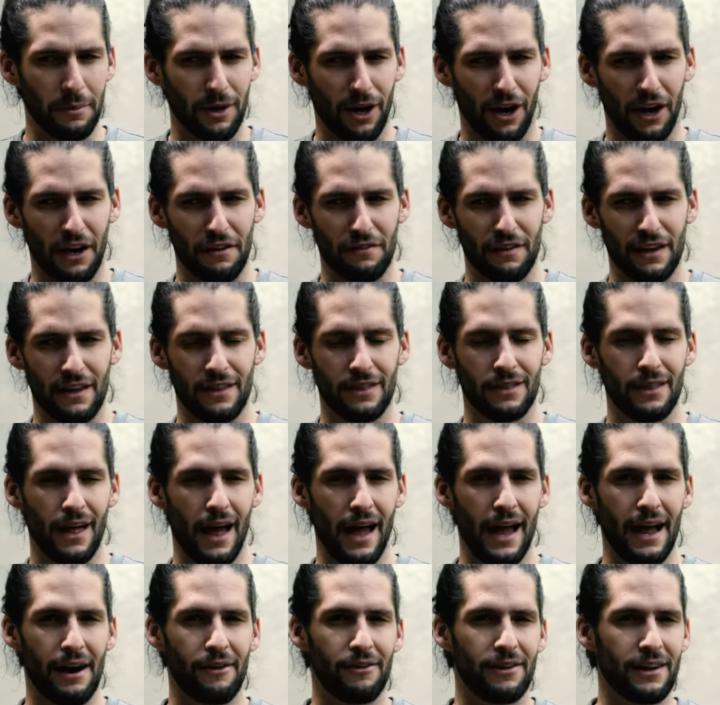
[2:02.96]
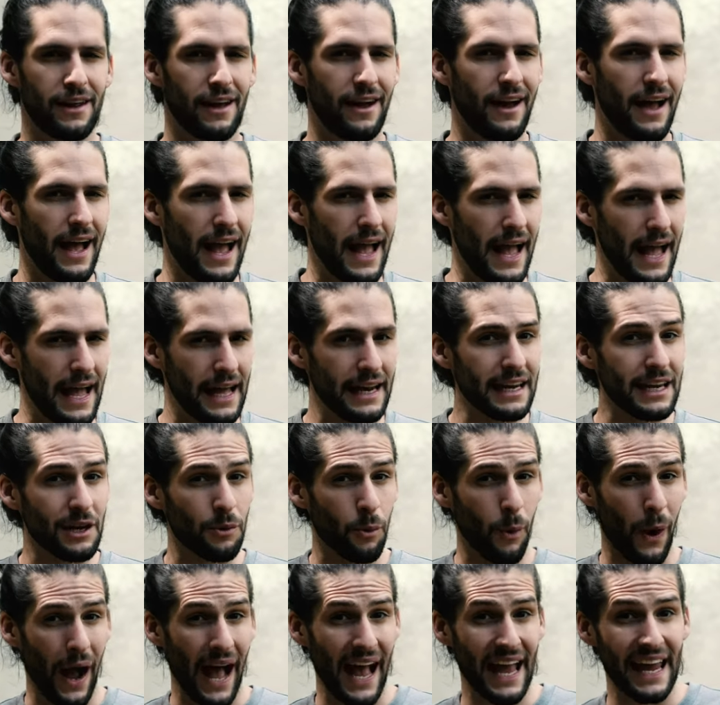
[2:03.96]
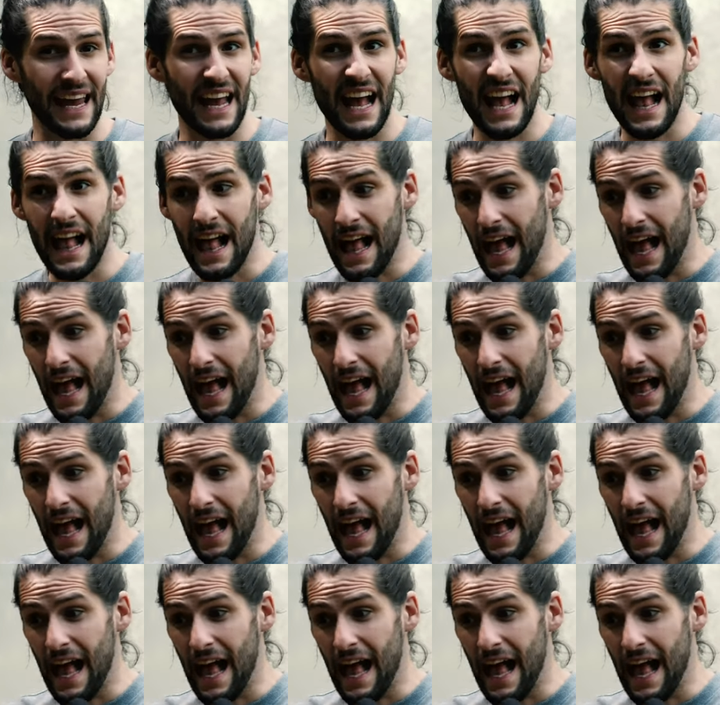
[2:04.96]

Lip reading: I'm kind of in the area anyway.